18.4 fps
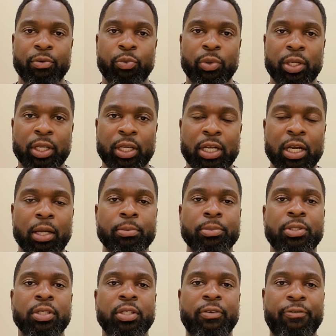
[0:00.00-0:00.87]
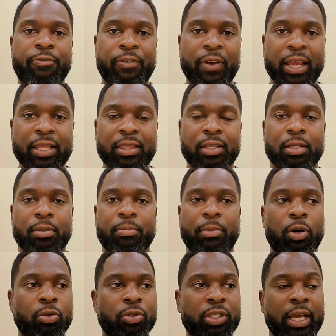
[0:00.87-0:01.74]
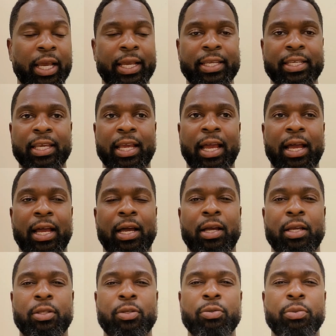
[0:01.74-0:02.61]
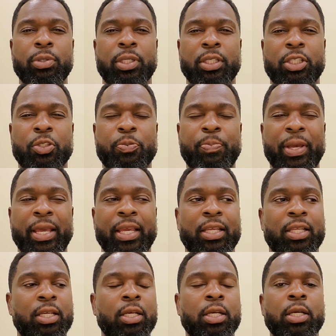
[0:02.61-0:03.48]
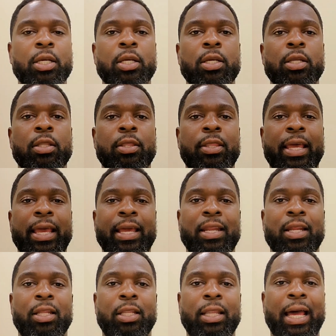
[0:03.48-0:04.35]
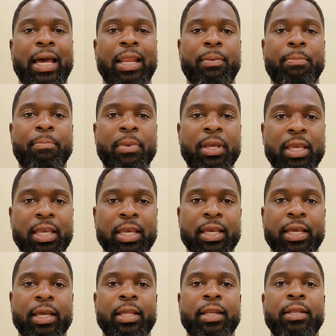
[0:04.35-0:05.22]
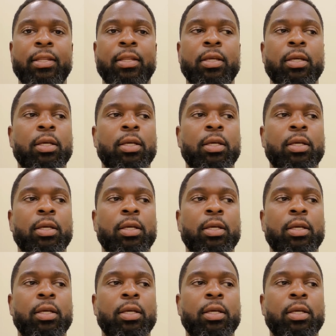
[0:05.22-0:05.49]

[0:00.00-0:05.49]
When it comes to the faith of the Most High Yah, you would expect that a lot of men